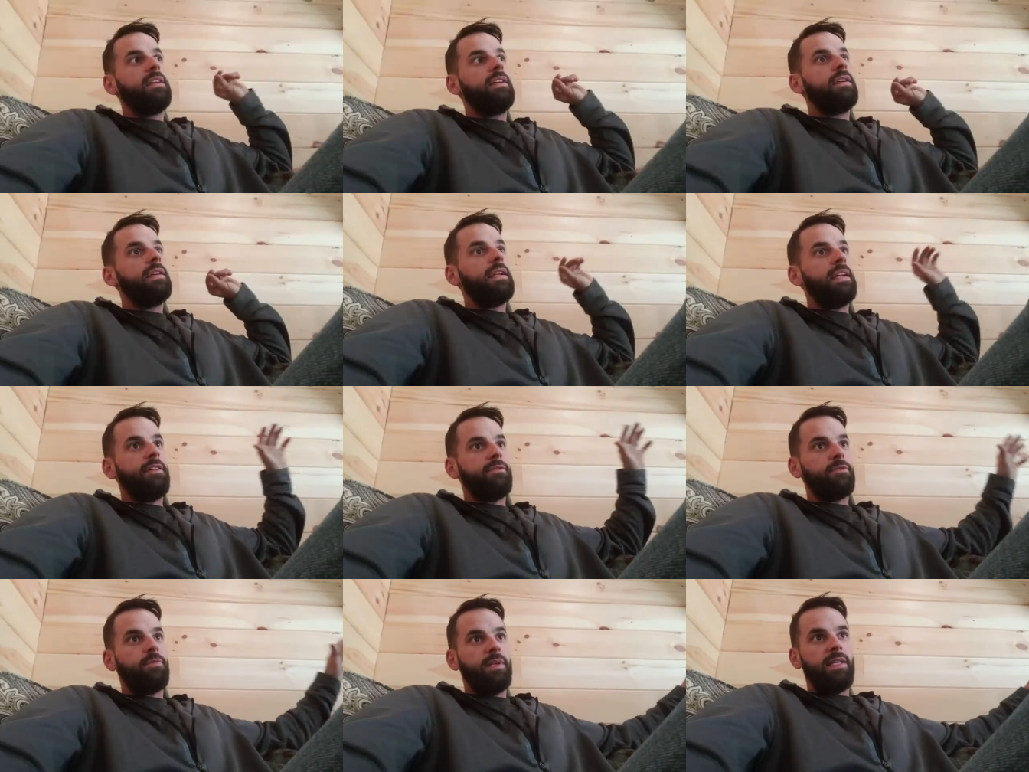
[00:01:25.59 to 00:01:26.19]
and
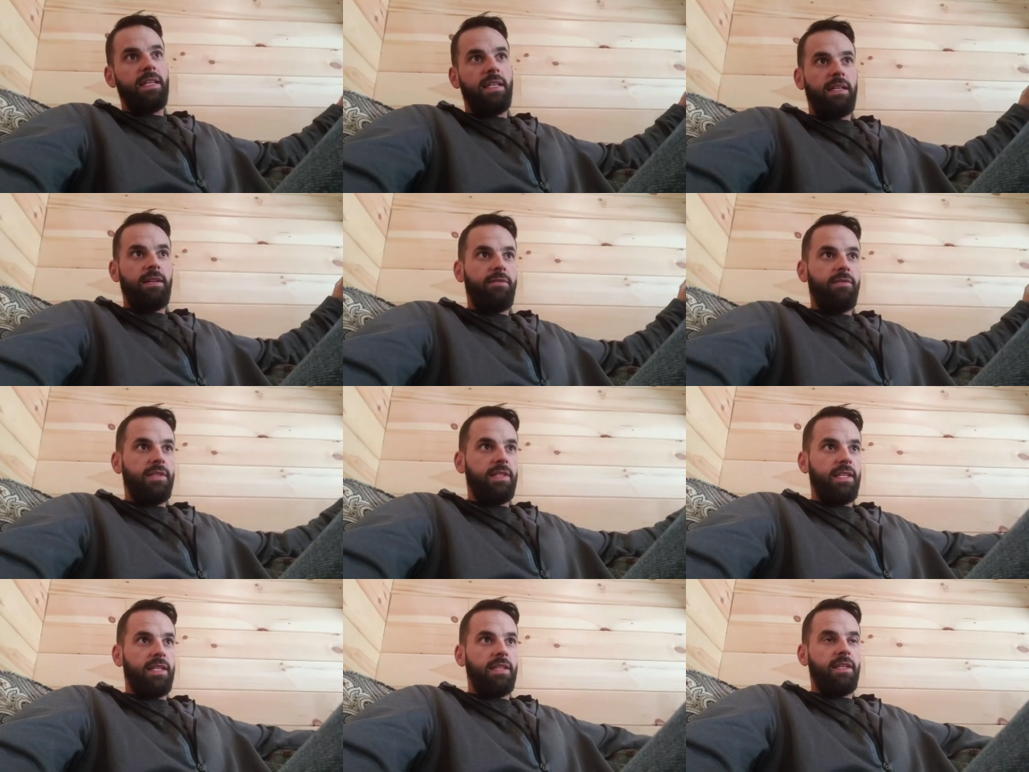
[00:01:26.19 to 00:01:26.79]
after we got
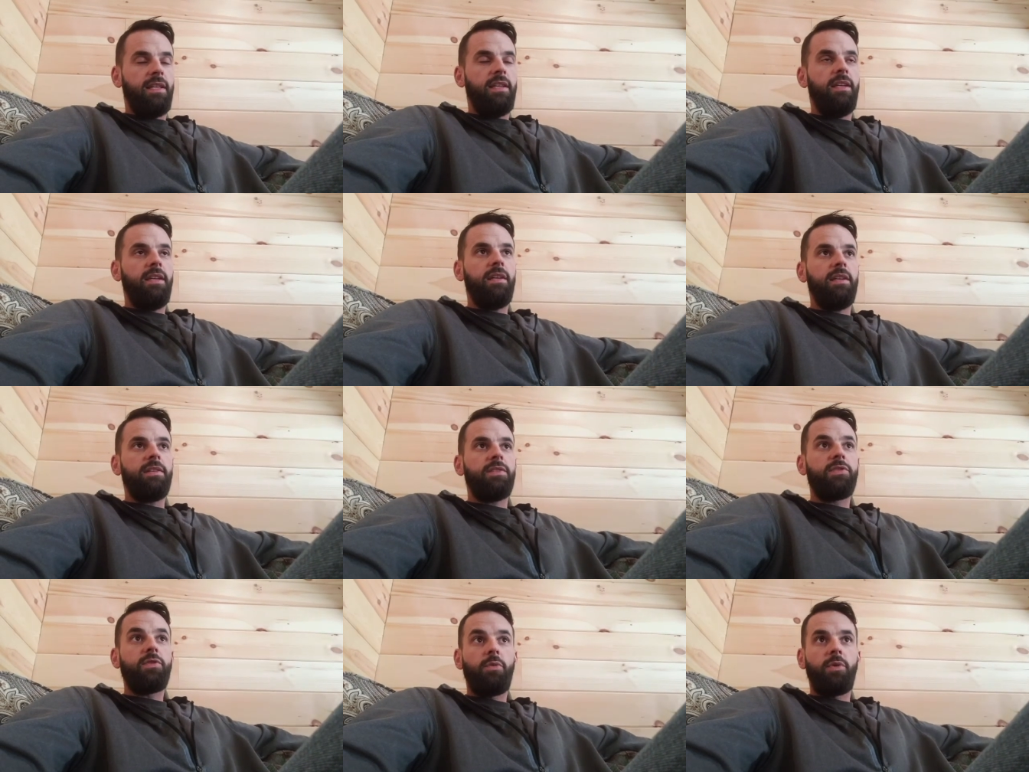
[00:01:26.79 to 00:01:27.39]
everything
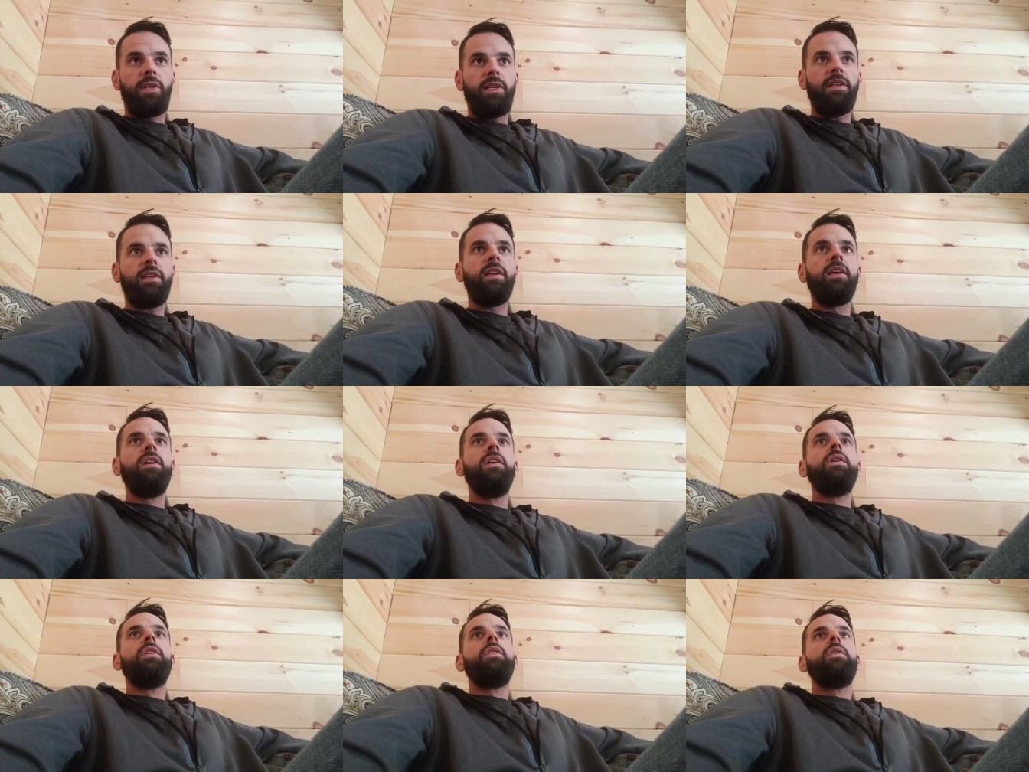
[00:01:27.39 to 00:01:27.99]
sorted,
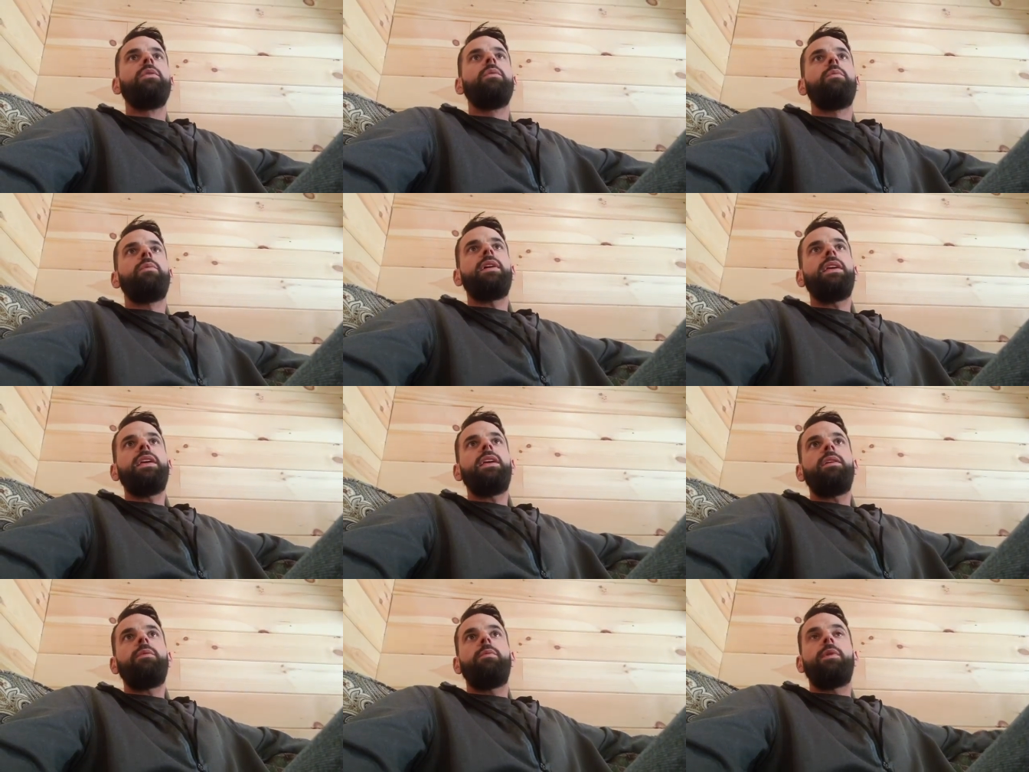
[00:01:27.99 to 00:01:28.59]

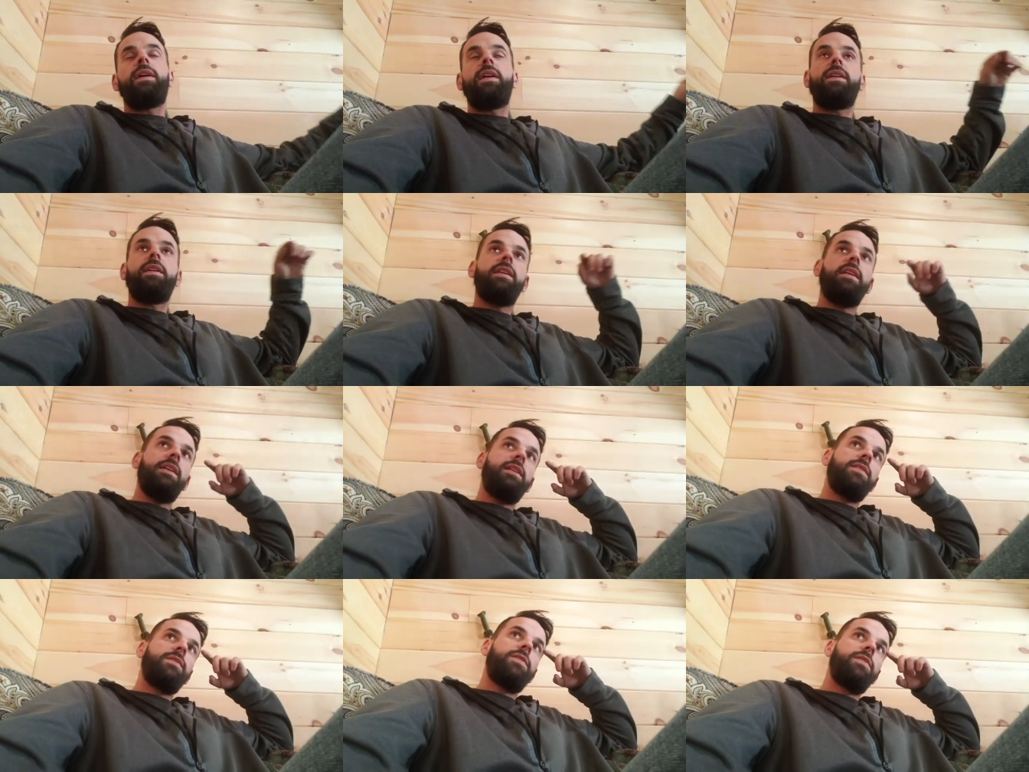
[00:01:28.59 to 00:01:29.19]
we went
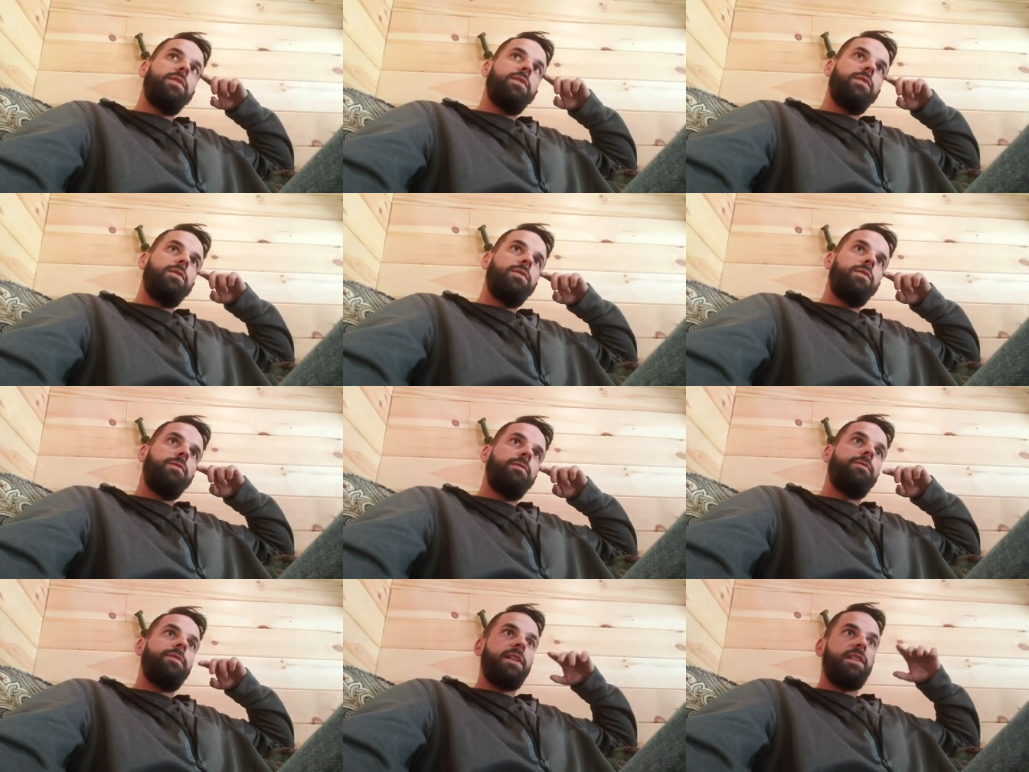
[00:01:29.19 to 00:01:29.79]

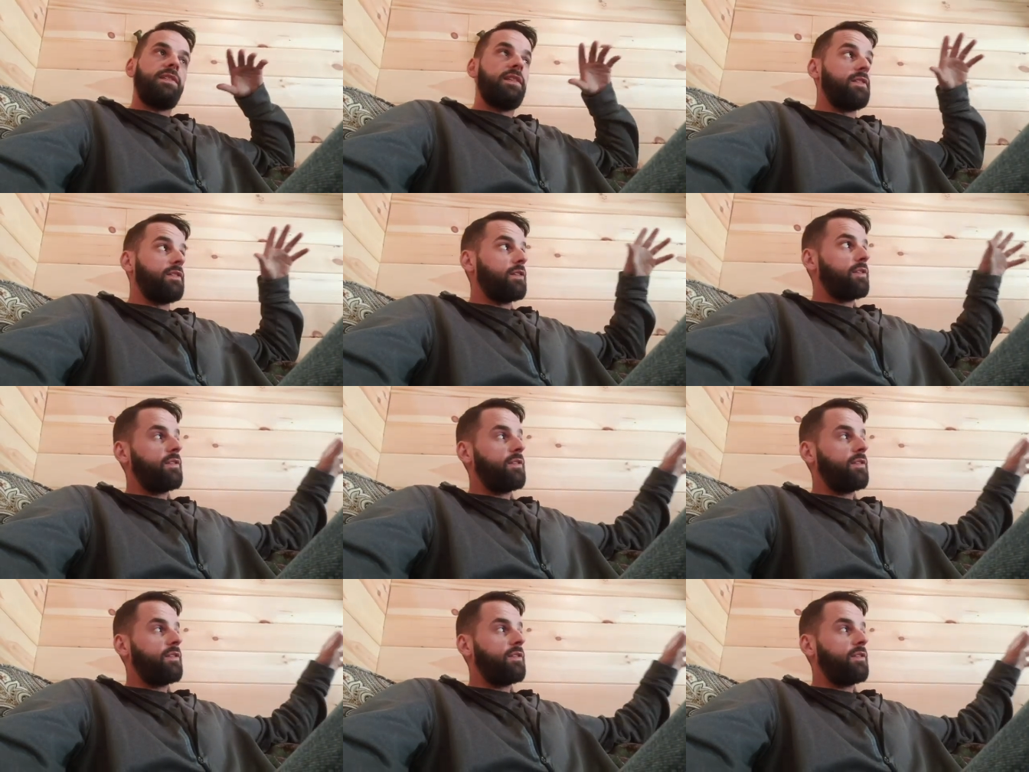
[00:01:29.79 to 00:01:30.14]
into fixing the